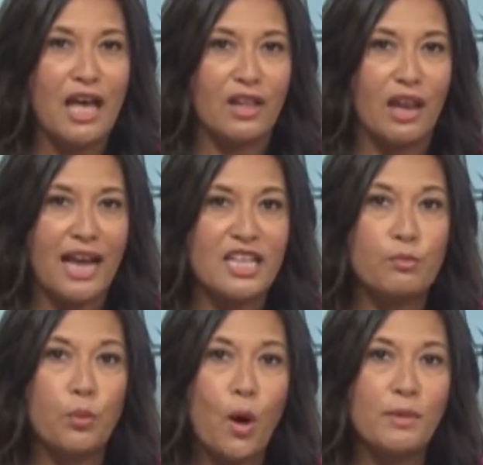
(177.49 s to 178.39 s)
The line has
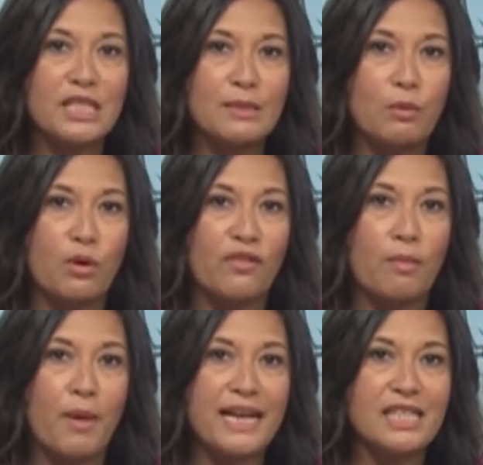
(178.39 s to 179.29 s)
promised to be one of the
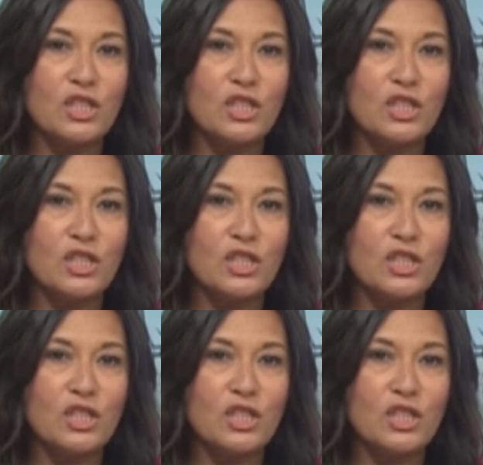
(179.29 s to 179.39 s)
best